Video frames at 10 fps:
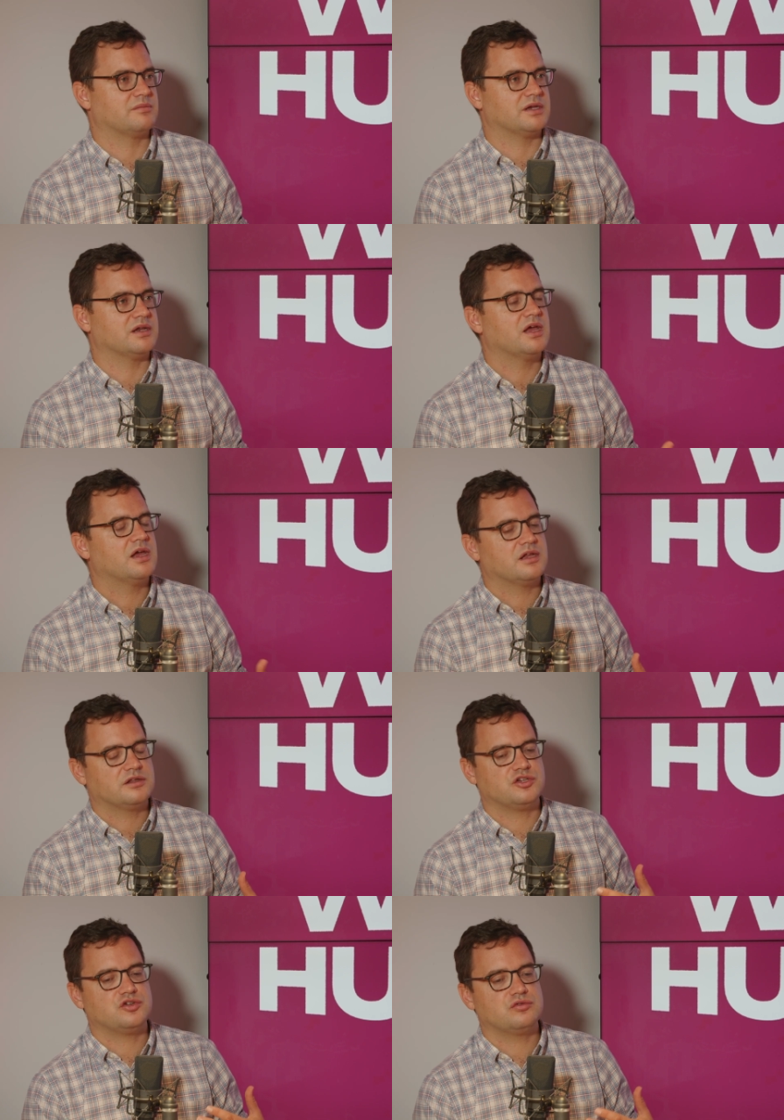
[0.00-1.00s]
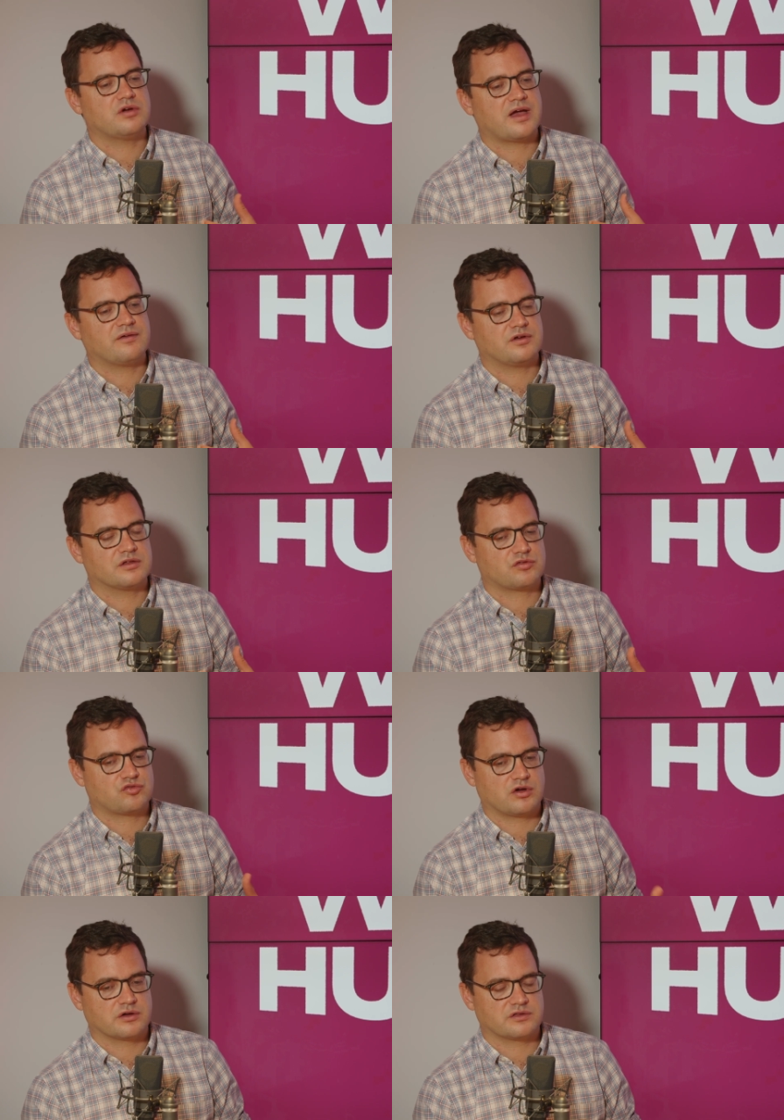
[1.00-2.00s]
I mean, did you have a
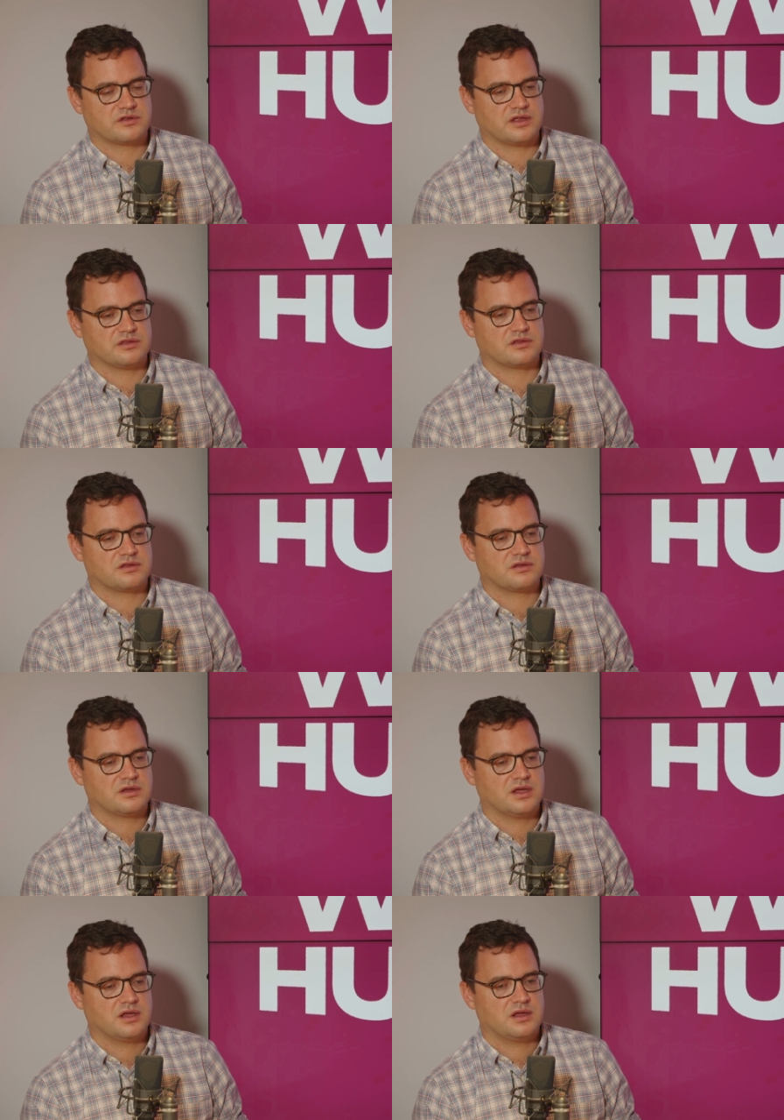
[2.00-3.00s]
strong sense